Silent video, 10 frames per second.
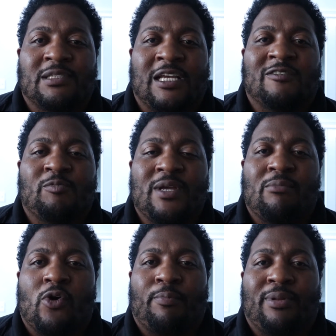gives me a
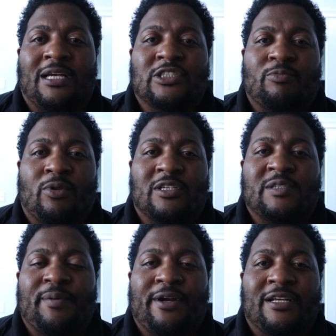more pleasurable
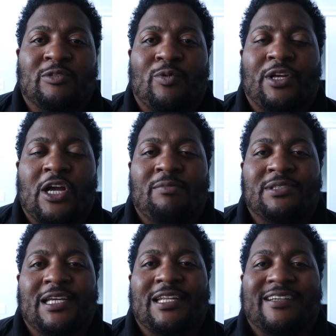experience when it comes
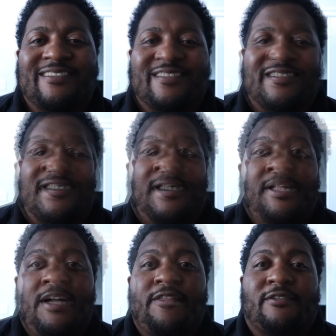to eating.
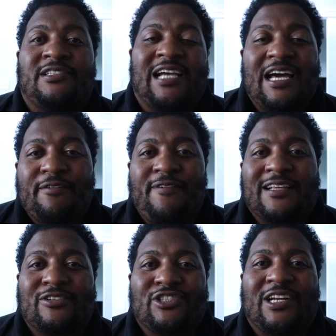Another side
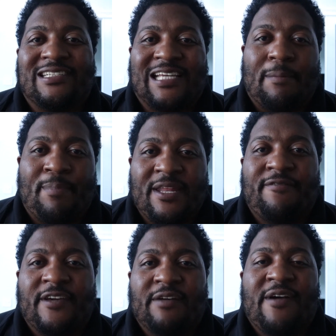effect, or should I say
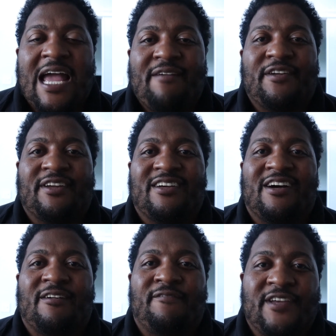benefit, of having
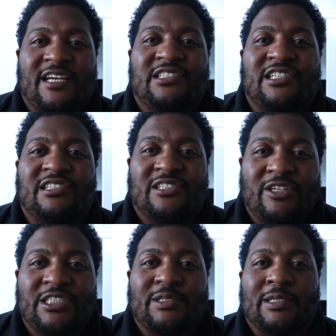VSG
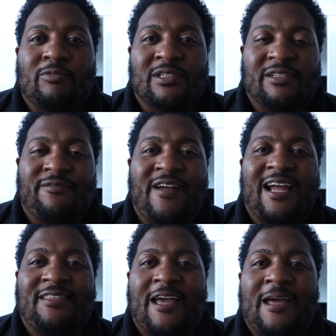surgery was the
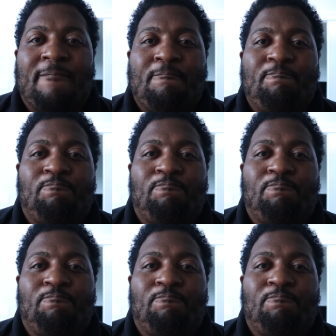fact that